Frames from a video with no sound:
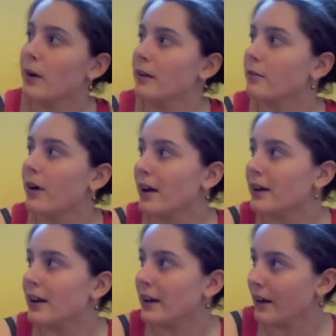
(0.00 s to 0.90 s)
by your
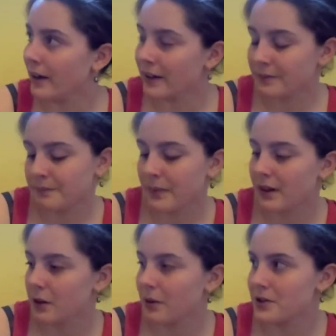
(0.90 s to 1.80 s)
friend and
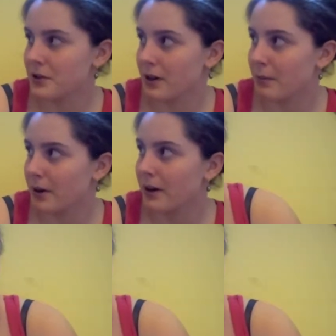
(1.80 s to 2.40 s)
he wants your number."